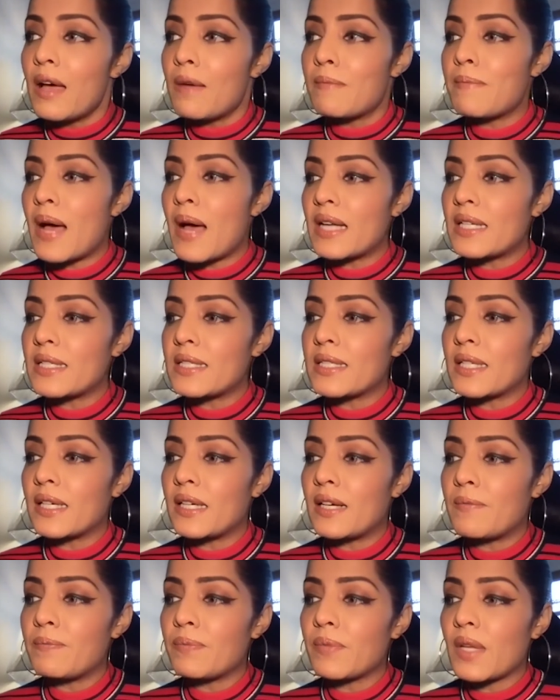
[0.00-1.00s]
But
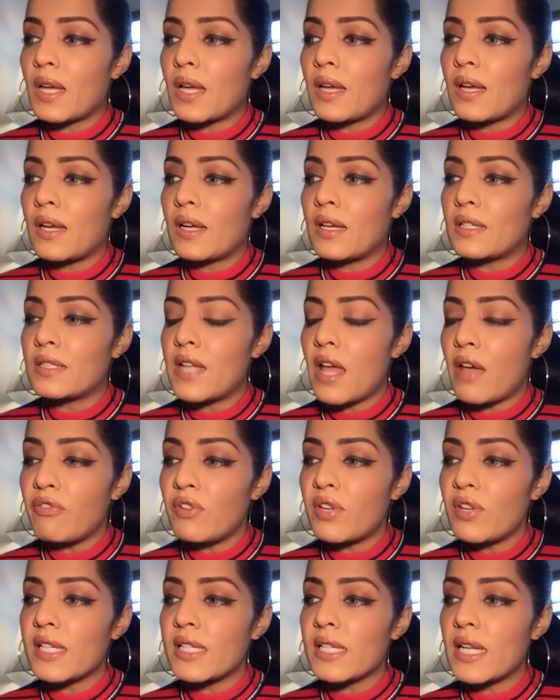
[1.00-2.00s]
um, uh,
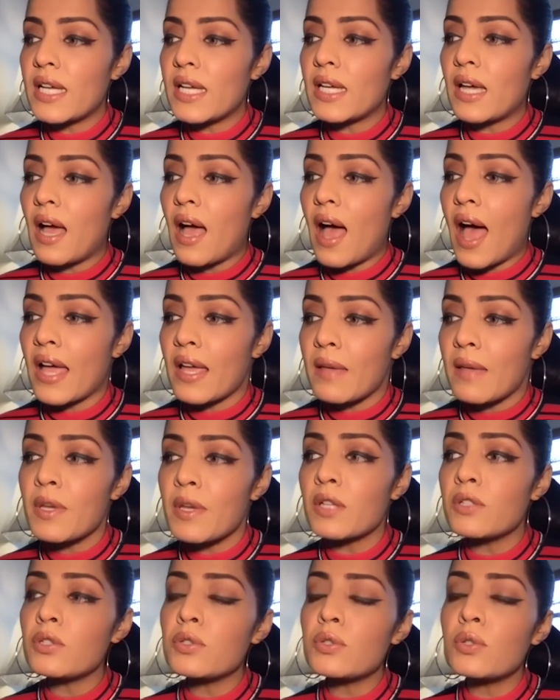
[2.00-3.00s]
definitely, I am
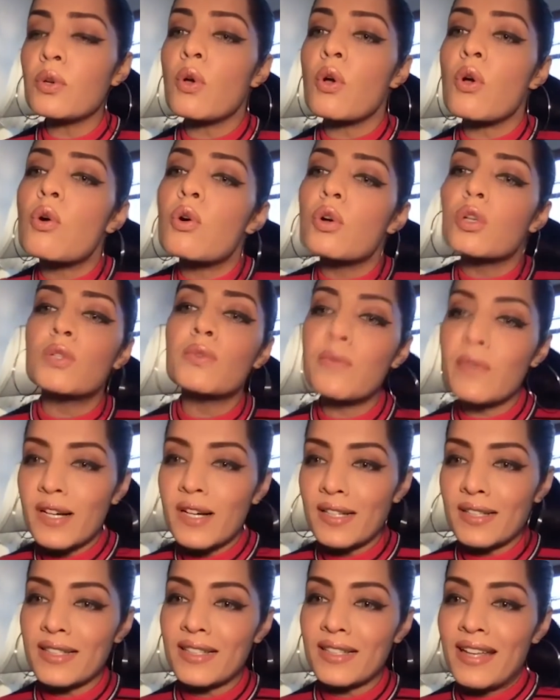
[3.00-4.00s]
here to do good
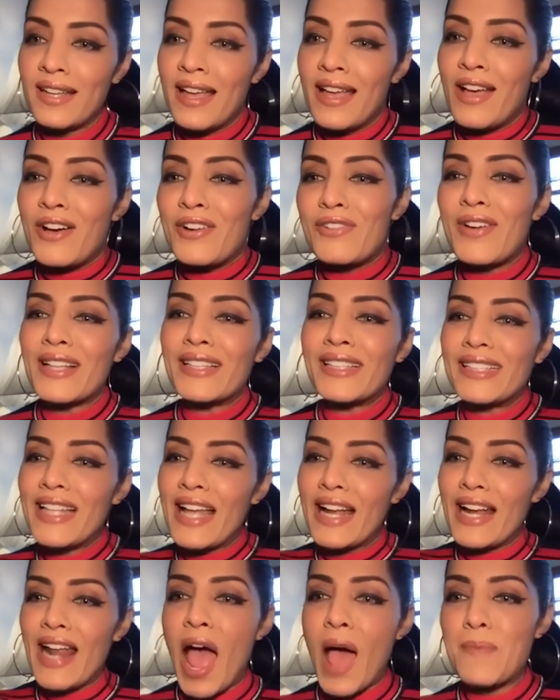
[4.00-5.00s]
work. Whether
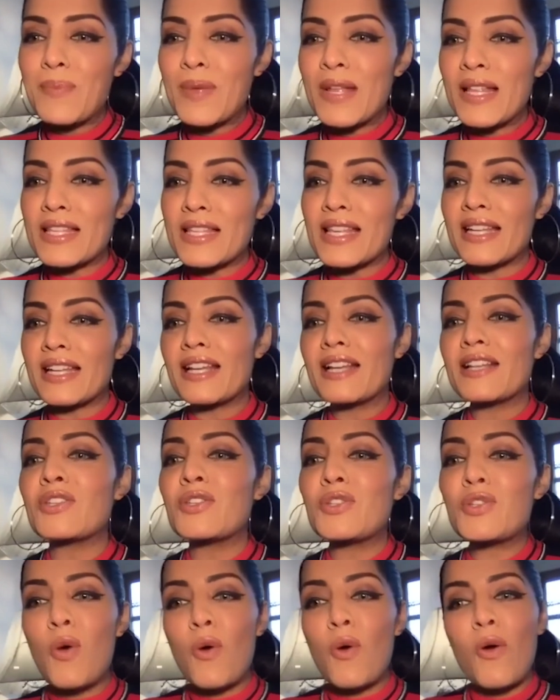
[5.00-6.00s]
that happens in a
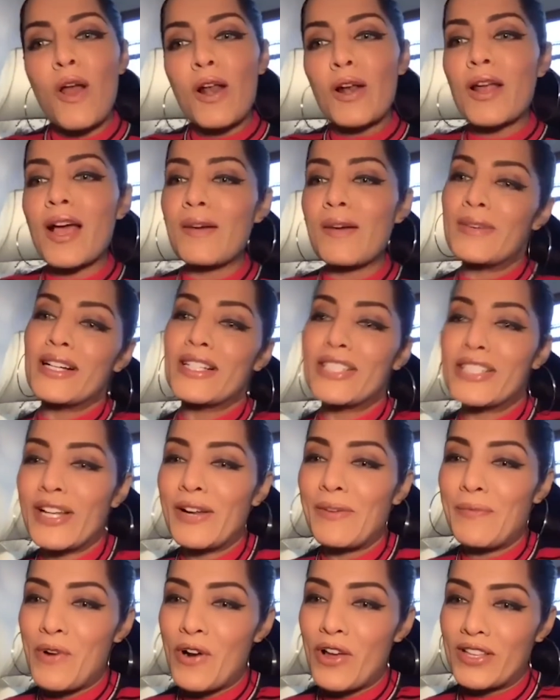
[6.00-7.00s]
so-called
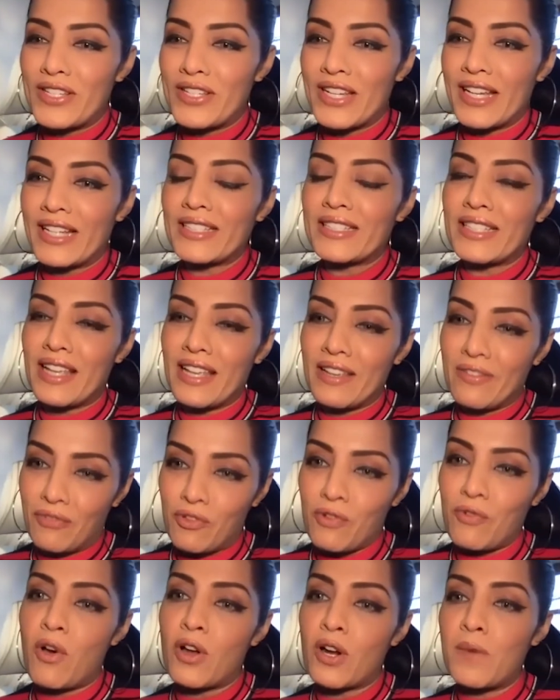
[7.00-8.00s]
commercial project, if
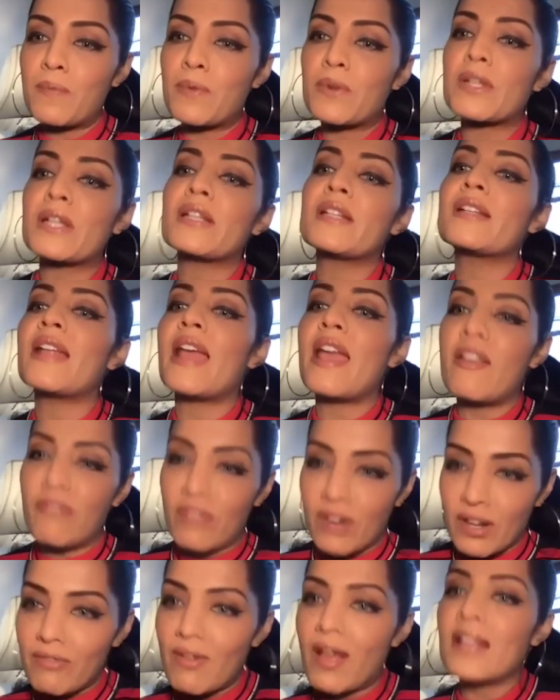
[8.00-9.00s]
you want to put it in
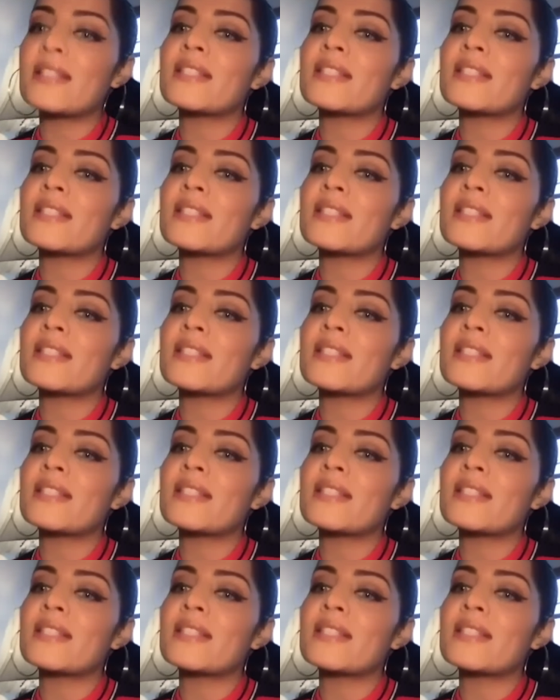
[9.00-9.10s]
everyone's